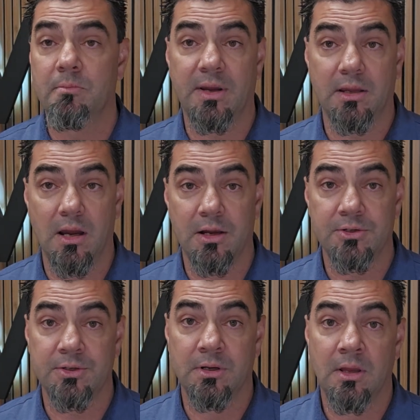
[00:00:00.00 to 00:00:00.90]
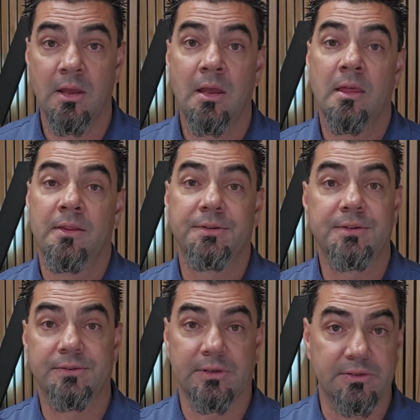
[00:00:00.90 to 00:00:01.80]
oh my gosh, this
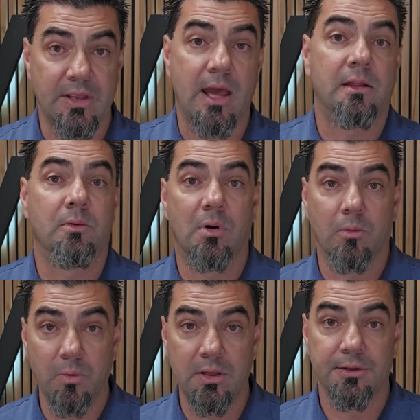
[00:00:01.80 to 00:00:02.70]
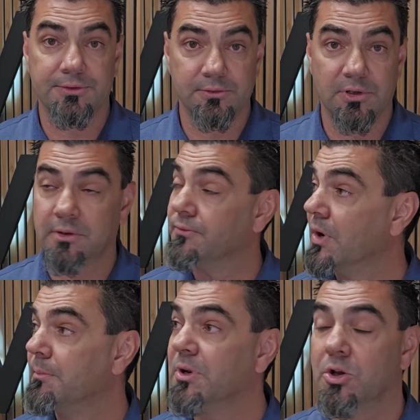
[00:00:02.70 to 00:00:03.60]
is exactly what Will is looking
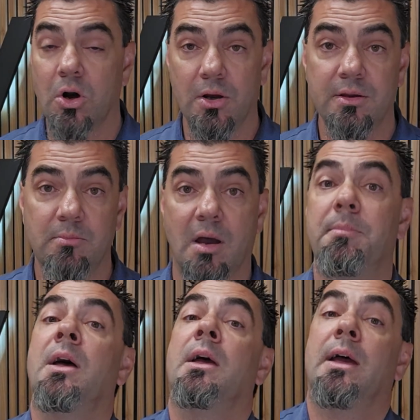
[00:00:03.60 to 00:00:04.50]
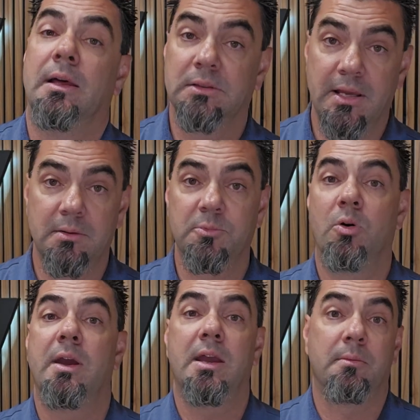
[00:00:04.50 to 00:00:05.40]
for. I'm going to call him up and let him
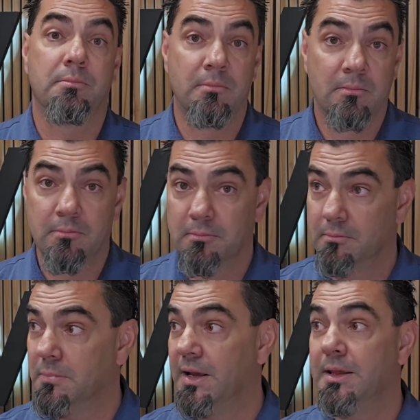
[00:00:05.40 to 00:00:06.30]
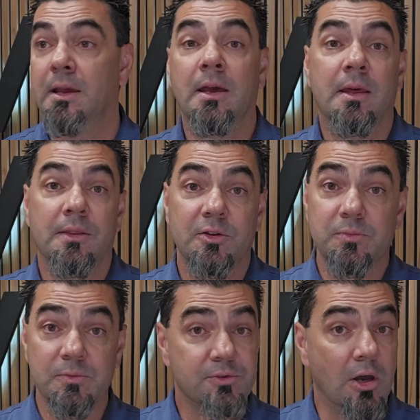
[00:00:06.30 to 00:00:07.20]
know, hey, buddy,
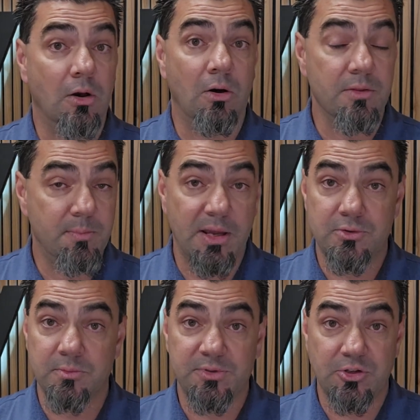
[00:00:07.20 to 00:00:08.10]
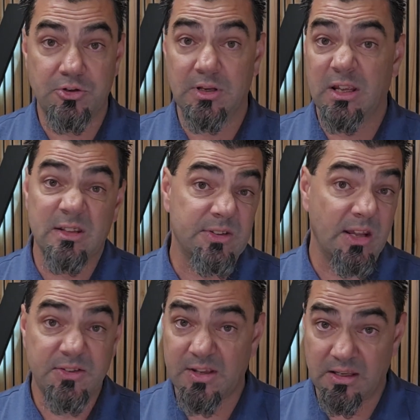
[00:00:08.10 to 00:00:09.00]
this one's got all the bedrooms that you need. It's
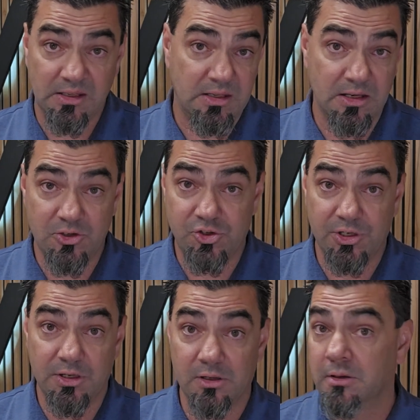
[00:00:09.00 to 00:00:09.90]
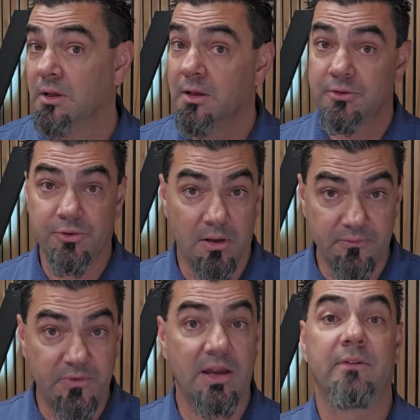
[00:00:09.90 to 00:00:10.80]
got a second kitchen. It's
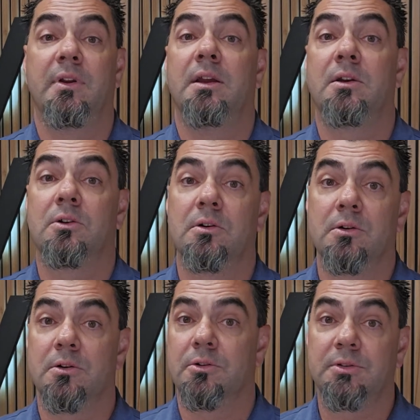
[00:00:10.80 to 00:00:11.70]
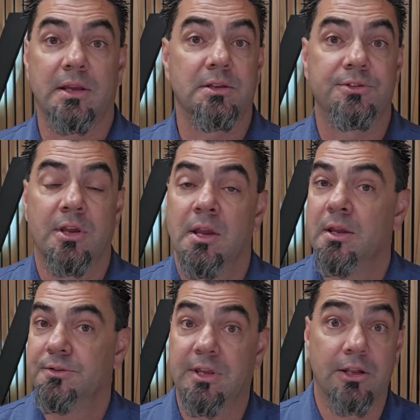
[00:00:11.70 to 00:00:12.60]
on 5 acres. Like it's
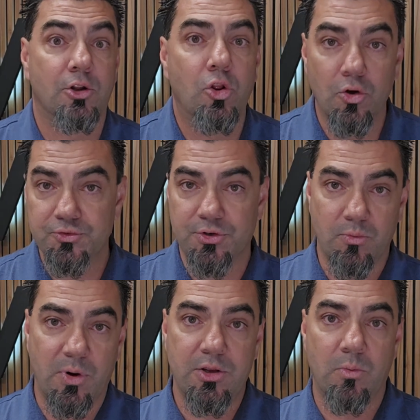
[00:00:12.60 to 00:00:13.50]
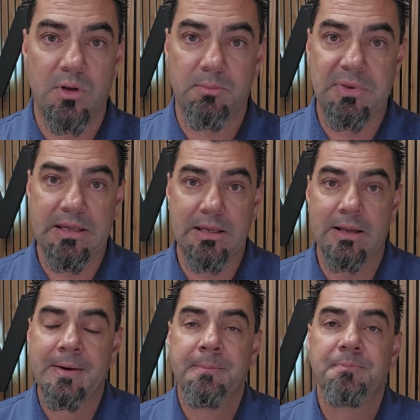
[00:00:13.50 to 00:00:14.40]
getting closer to where you want to
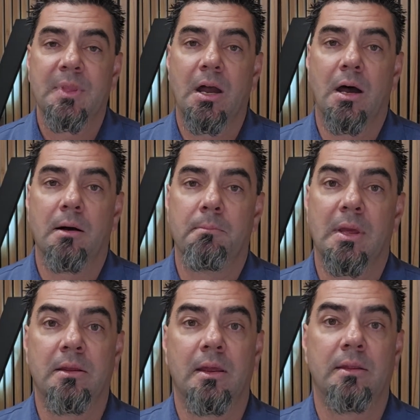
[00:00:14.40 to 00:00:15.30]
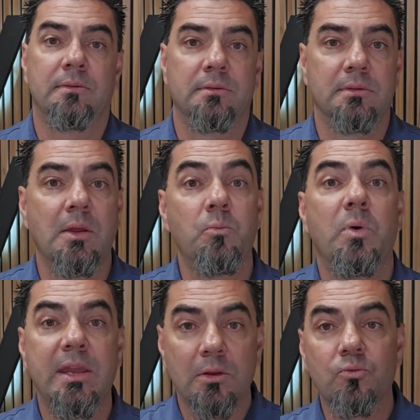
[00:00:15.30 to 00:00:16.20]
be. And then
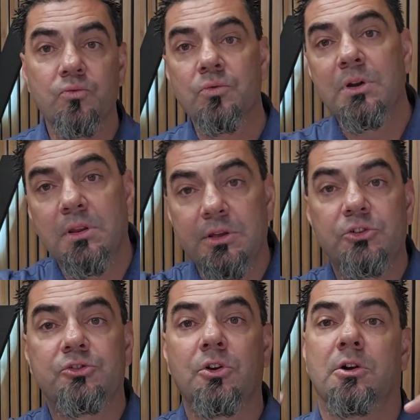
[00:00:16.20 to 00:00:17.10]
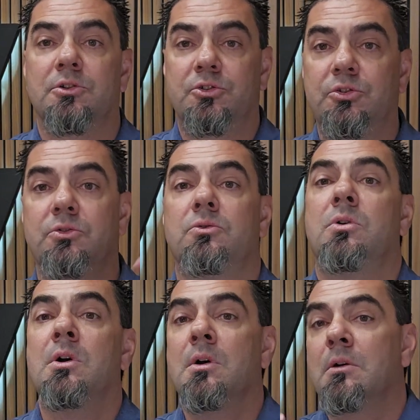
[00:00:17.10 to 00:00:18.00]
we can really start
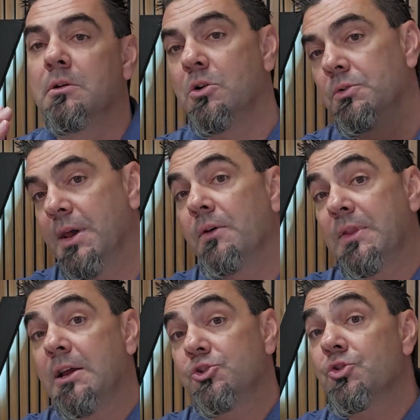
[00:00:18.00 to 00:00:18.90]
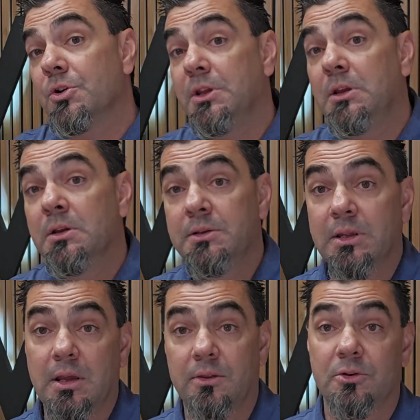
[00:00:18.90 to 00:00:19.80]
to go down that journey
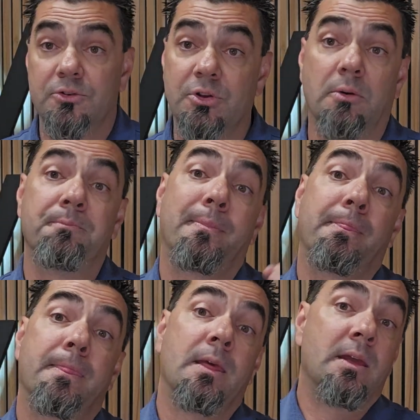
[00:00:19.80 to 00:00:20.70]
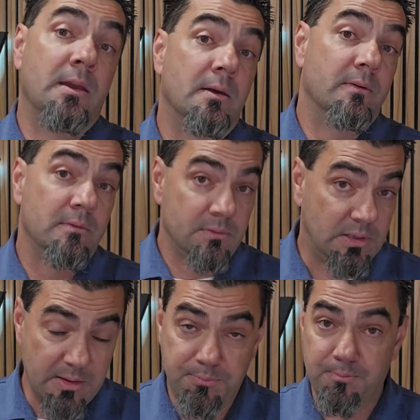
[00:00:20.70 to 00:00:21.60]
together. So
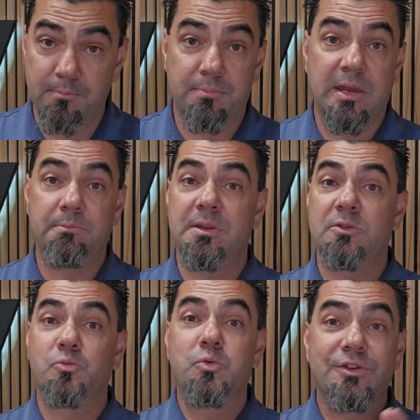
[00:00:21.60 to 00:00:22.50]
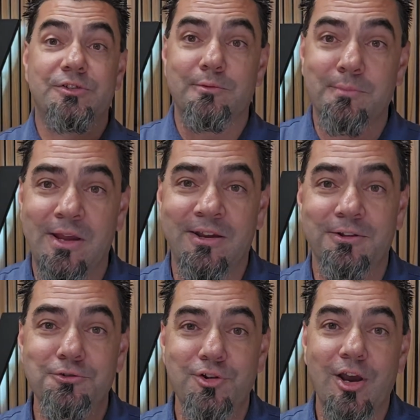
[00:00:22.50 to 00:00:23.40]
keep these wisdom
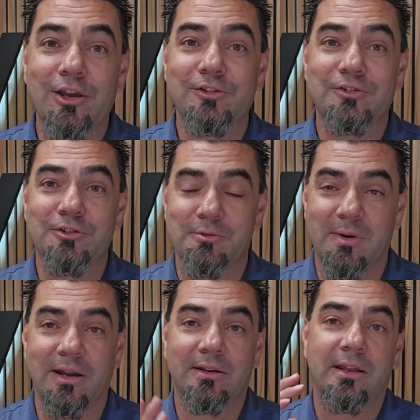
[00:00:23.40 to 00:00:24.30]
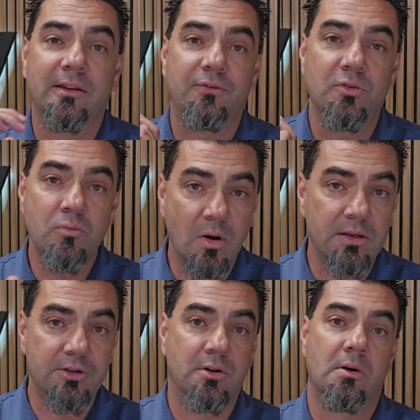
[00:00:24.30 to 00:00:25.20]
nuggets in your mind. And if you
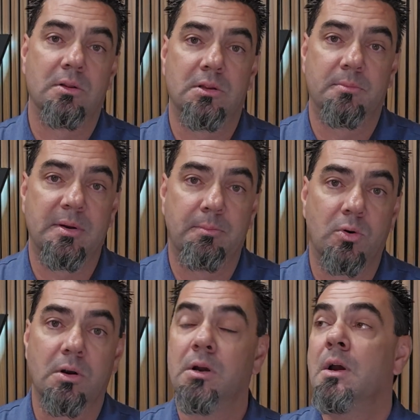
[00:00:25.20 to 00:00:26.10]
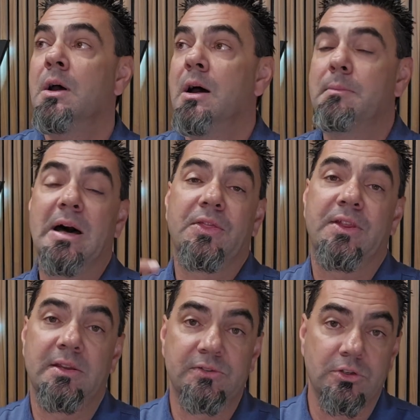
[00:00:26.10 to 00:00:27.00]
want to know a little bit more about
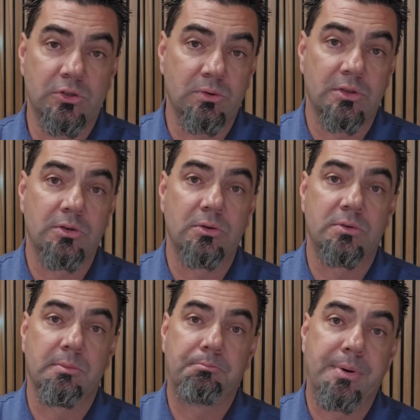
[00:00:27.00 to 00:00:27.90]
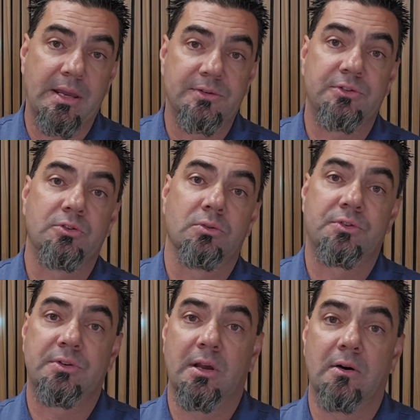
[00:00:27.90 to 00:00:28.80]
things that you can do to best
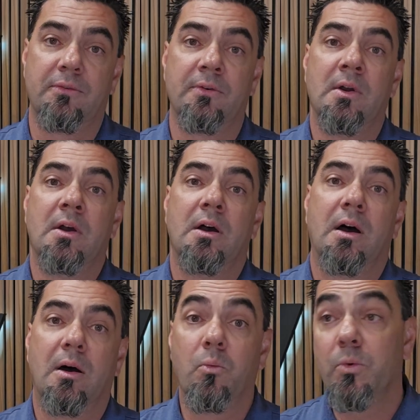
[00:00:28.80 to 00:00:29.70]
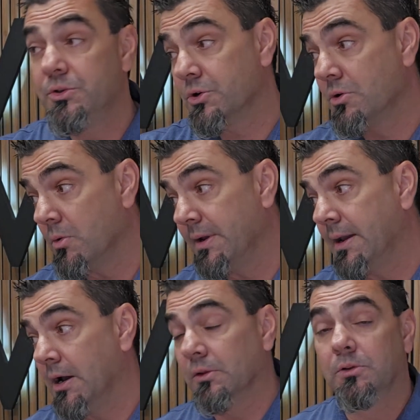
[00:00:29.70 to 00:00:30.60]
yourself when you're
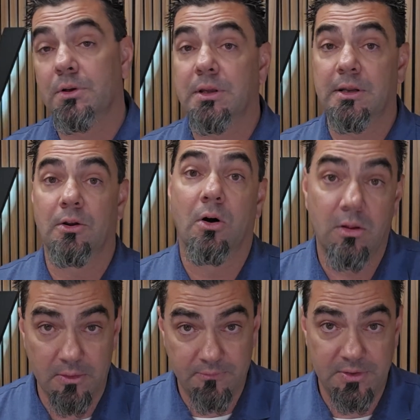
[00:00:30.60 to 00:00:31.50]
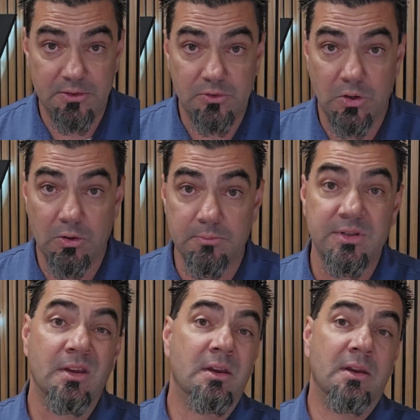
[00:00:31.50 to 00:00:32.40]
going out and looking at all of these
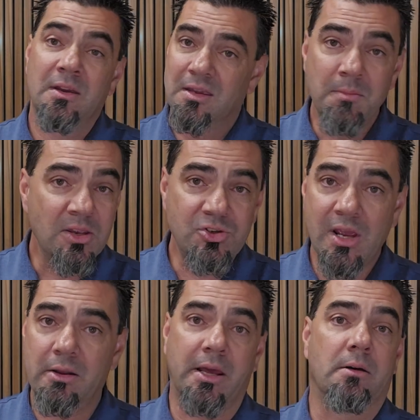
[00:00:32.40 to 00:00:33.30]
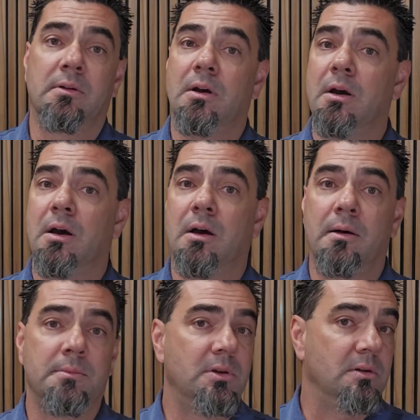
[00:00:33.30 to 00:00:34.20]
homes, give me a shout
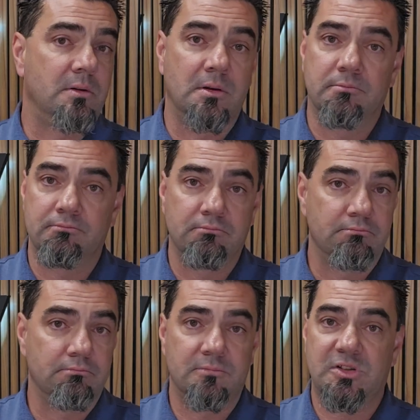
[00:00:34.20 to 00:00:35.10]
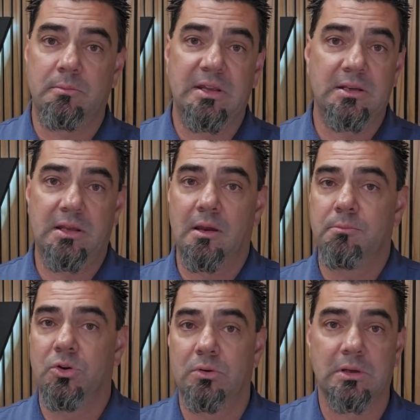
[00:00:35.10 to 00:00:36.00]
out. You can send me a
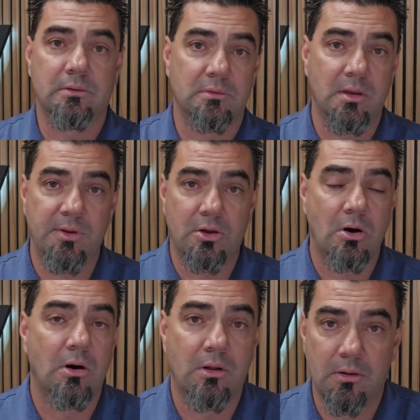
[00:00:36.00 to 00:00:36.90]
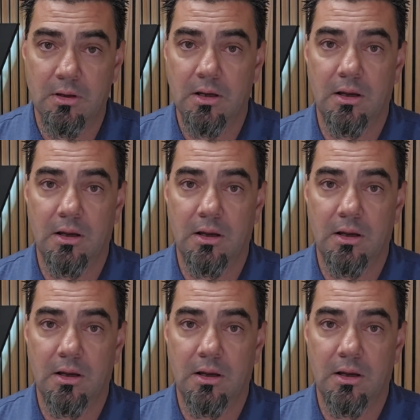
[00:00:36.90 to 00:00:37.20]
DM. You can give me a call.